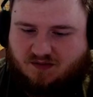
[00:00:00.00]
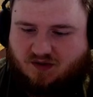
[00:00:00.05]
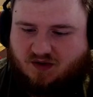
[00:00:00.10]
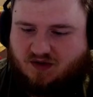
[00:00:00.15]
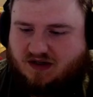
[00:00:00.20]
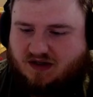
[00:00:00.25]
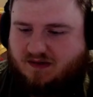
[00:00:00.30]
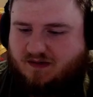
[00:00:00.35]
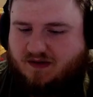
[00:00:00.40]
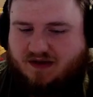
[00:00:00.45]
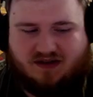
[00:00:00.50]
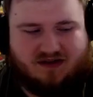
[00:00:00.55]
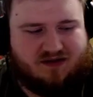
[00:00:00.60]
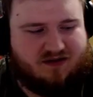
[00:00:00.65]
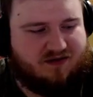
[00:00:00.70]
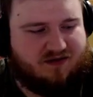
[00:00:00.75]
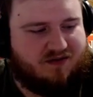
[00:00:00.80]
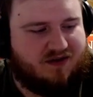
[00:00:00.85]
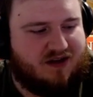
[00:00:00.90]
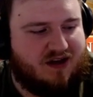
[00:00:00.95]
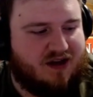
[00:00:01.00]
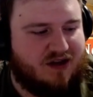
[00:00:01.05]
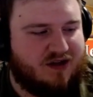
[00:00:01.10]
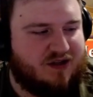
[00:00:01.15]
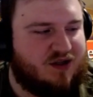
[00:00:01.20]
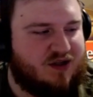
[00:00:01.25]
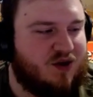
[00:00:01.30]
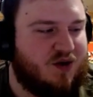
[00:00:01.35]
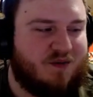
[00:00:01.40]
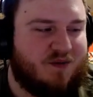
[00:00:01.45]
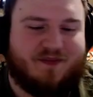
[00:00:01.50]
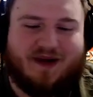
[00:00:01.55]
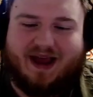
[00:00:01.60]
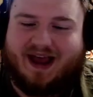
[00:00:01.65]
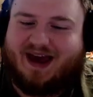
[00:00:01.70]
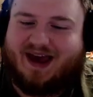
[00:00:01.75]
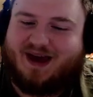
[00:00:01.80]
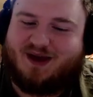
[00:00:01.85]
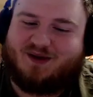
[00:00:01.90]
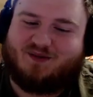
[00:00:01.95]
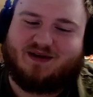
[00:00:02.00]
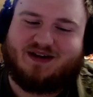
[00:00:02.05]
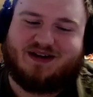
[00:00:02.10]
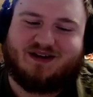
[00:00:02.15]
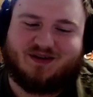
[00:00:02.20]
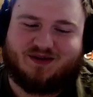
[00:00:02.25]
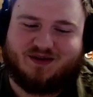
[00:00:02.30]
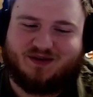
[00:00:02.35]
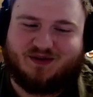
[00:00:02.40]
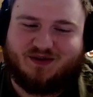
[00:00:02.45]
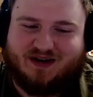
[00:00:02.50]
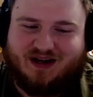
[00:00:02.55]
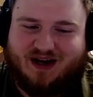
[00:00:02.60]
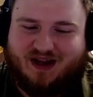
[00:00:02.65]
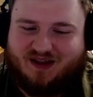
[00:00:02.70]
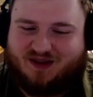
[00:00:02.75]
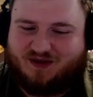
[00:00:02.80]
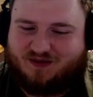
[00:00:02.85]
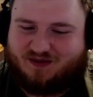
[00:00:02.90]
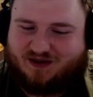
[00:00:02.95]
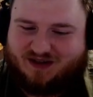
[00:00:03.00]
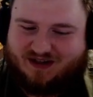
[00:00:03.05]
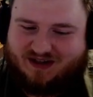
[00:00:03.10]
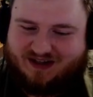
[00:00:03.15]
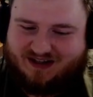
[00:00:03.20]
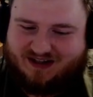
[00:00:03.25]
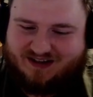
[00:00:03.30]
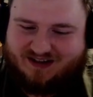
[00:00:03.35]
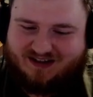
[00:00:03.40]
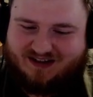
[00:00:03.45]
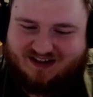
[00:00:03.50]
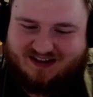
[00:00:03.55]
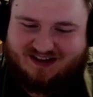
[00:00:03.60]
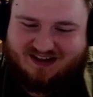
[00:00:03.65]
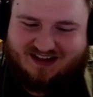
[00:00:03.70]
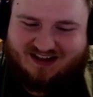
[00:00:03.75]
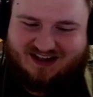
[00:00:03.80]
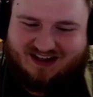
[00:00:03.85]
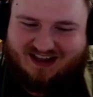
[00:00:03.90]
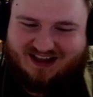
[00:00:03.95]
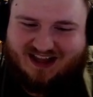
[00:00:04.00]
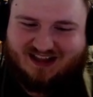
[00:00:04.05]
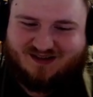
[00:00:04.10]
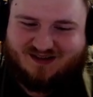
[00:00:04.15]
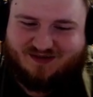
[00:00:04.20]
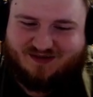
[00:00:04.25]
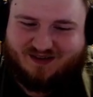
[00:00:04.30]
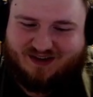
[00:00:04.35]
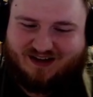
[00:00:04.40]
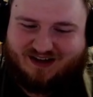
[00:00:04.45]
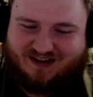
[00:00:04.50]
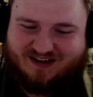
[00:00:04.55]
expensive. Too bad we drew another one. That's funny.